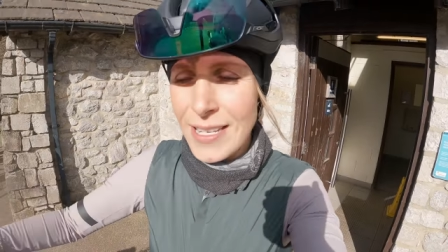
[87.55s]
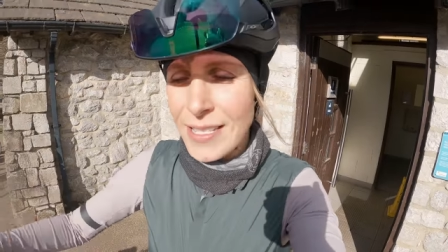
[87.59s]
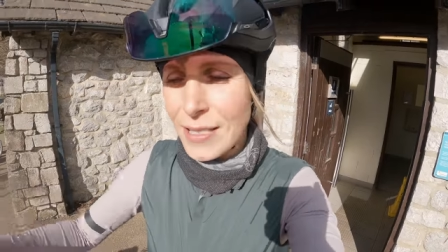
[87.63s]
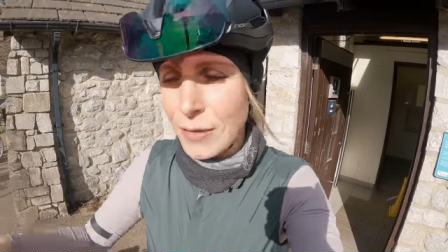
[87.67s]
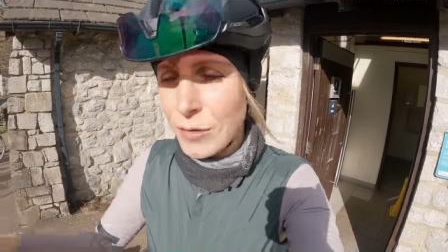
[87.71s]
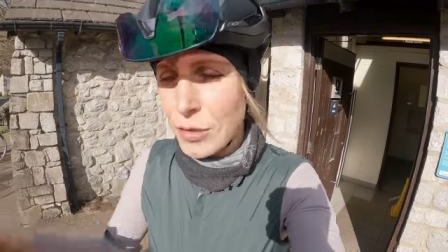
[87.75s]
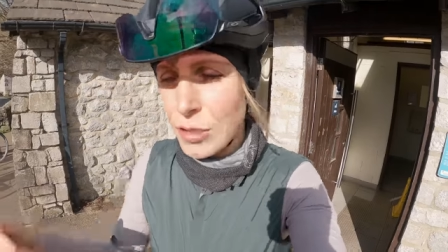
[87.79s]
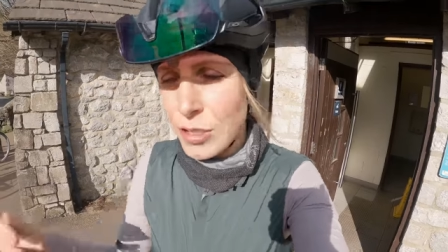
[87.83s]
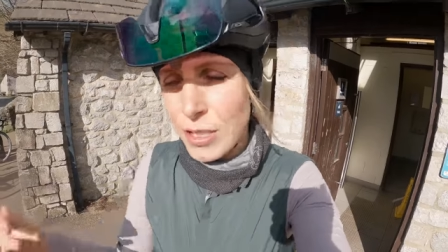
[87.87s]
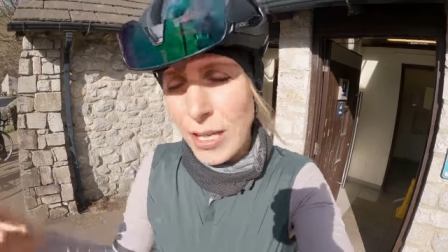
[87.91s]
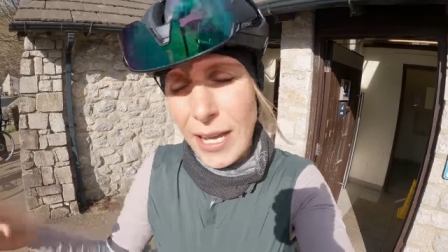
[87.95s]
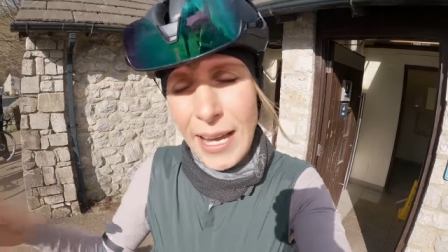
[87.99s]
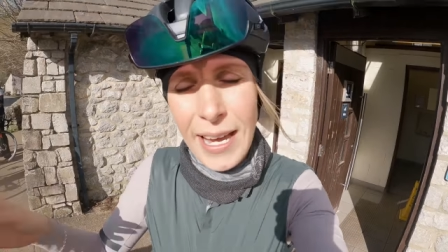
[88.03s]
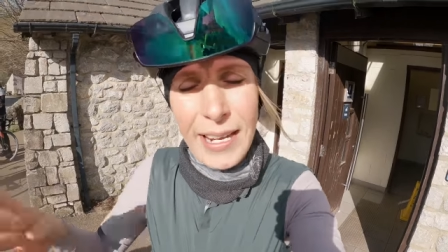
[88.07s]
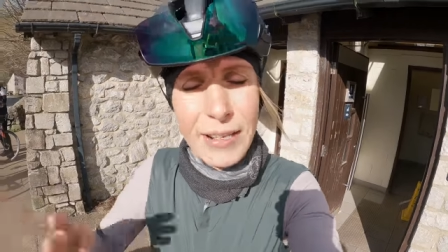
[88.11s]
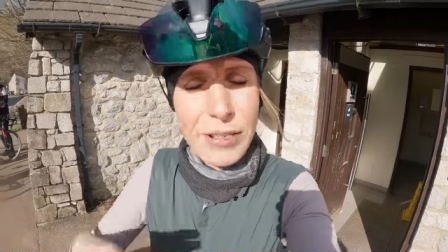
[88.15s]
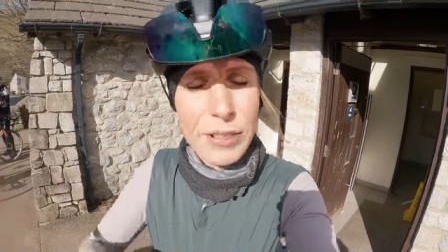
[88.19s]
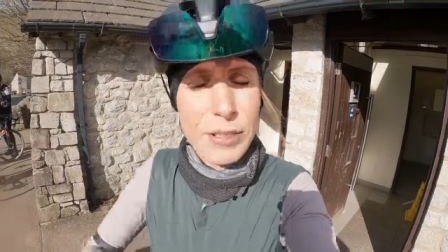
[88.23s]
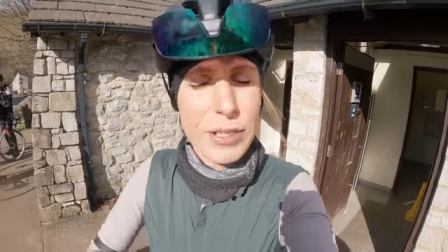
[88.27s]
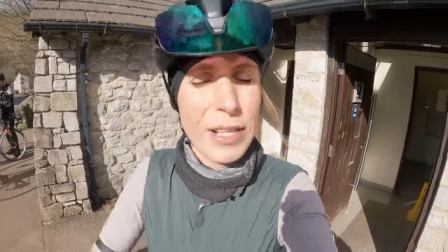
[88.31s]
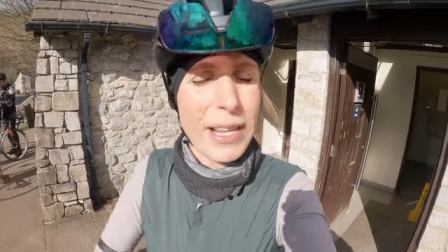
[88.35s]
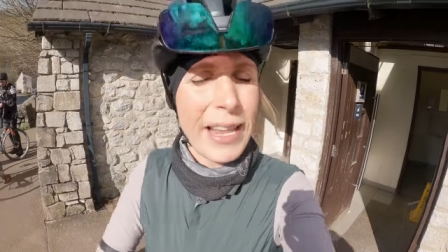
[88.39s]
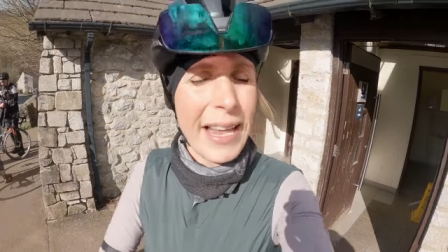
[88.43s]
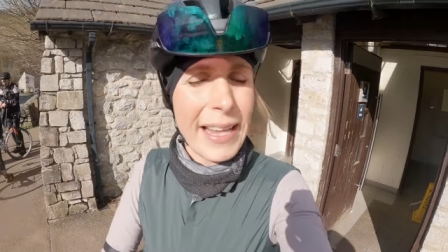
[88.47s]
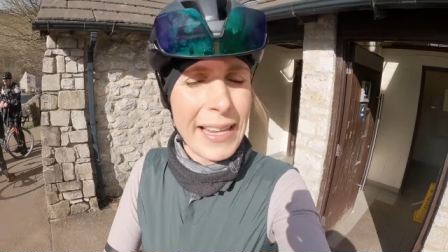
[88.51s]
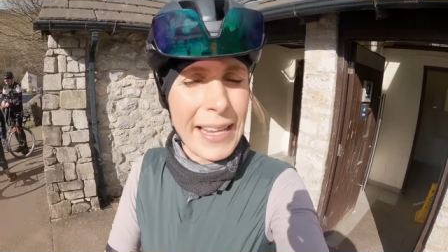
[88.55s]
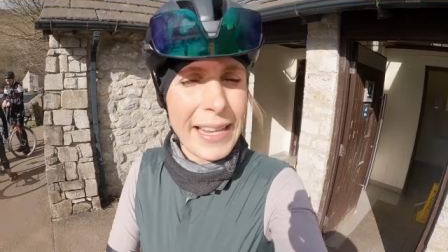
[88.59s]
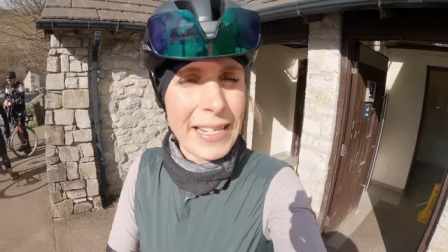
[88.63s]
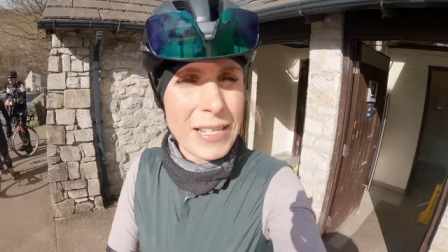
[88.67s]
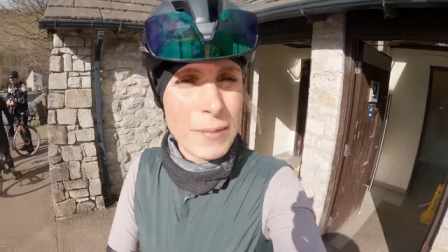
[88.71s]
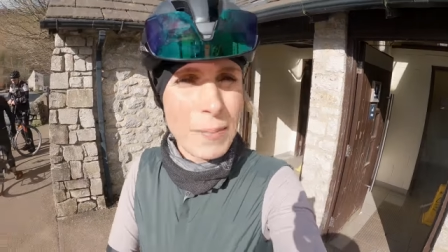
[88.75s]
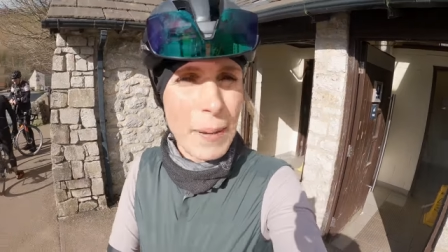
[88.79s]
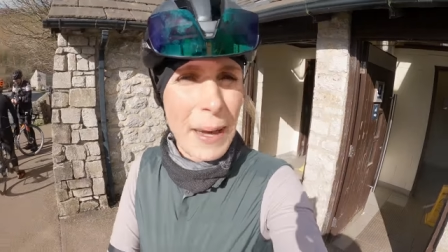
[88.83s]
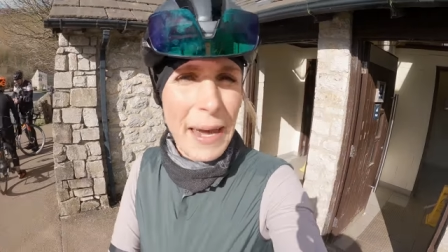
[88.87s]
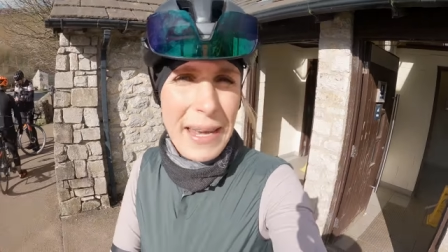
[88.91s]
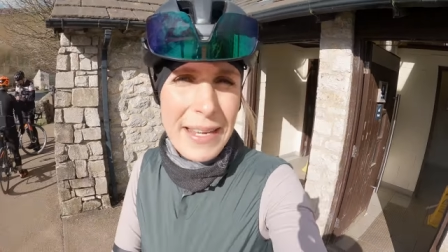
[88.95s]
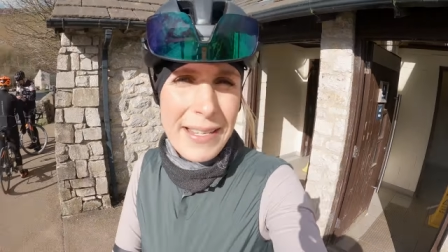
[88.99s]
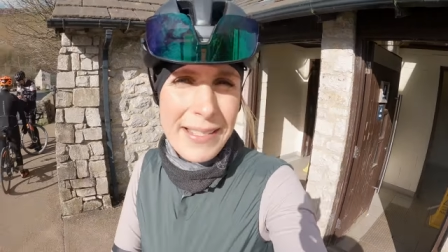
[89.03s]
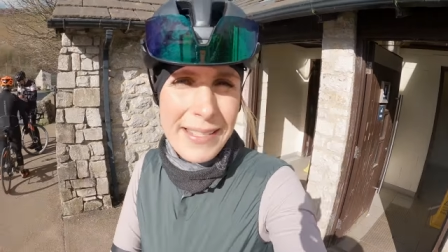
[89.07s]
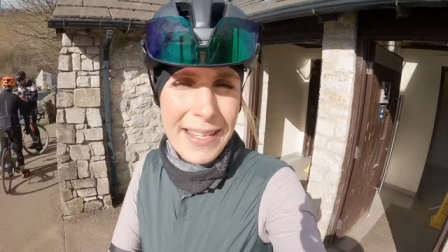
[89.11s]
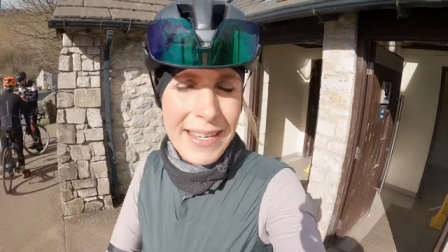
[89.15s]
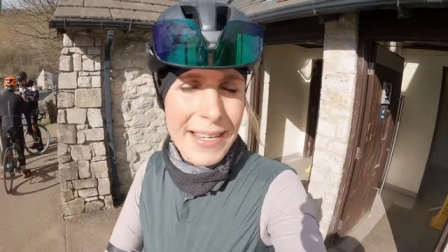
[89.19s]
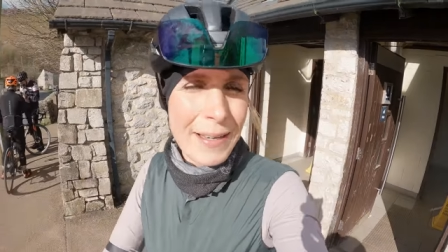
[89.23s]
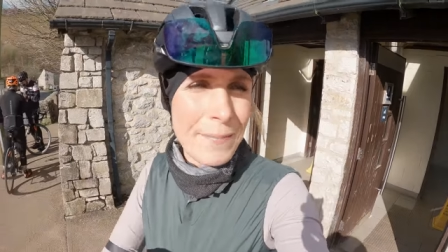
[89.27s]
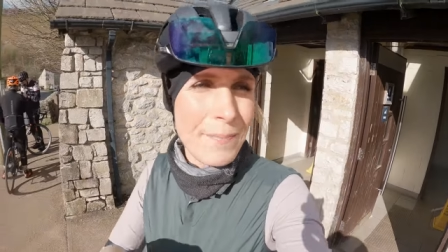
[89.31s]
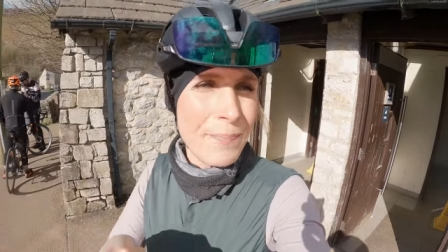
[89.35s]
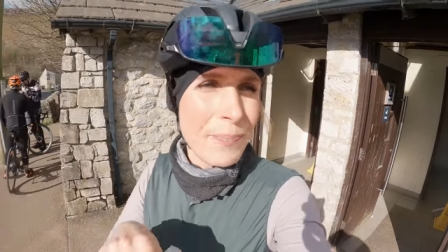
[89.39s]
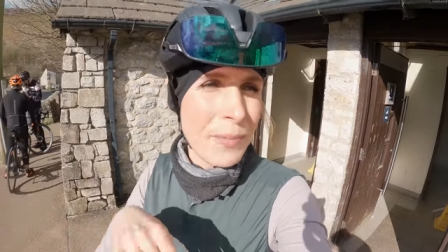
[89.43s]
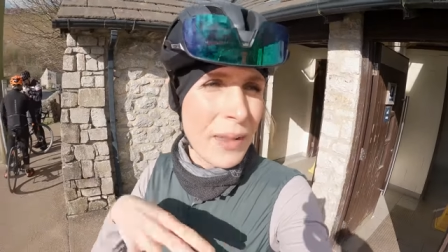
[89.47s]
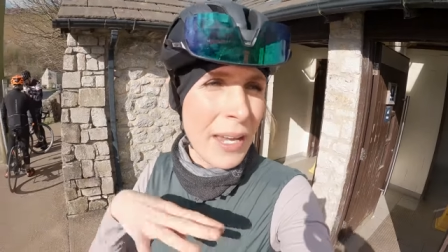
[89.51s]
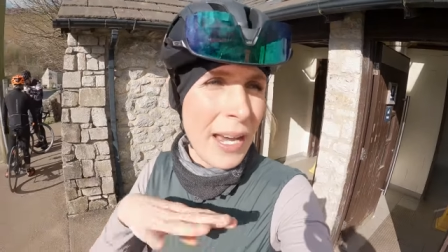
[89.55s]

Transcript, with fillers: So just I just I like to pace it